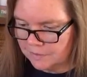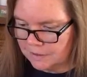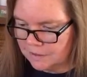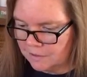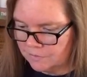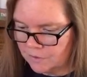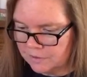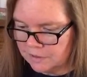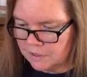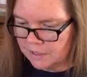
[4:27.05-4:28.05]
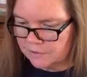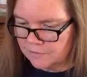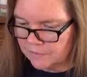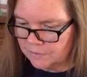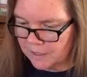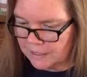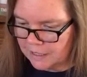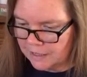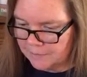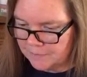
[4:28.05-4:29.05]
I love going to Titusville when I
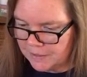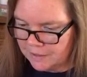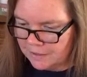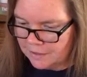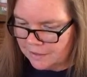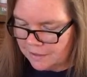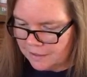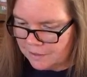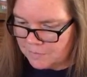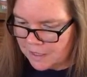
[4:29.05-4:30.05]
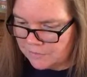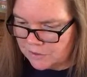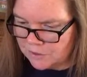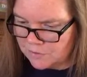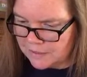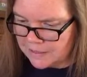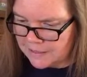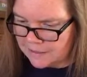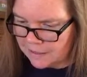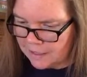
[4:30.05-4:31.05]
can. And we have
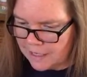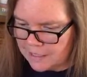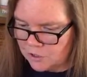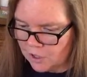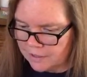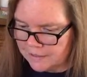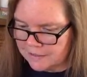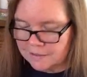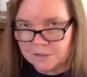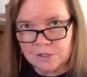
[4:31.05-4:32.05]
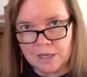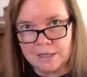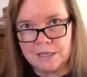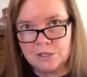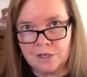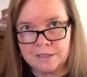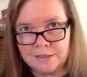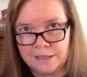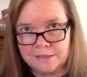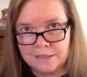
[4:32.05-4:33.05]
Susie. Hey, Johnny's in the chat. Hey, Johnny,
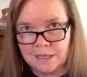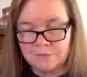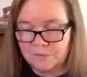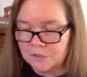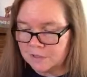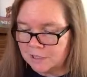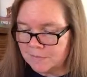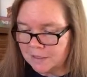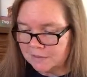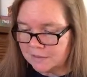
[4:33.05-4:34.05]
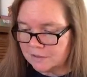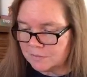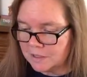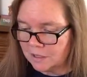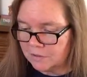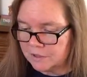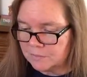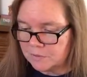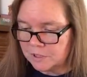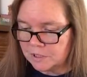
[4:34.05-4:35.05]
thanks again for your emails this week. Always
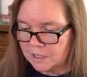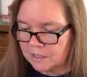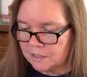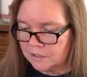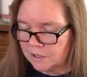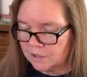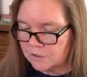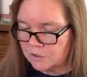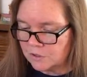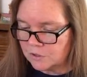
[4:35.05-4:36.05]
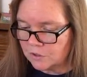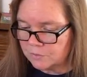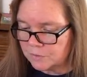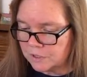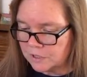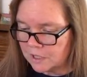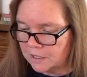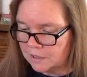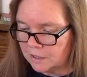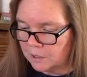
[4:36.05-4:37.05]
appreciate it. I so
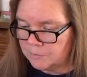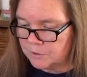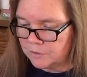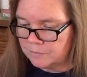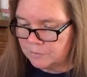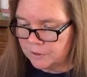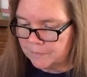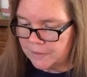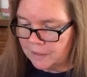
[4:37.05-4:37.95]
appreciate your input.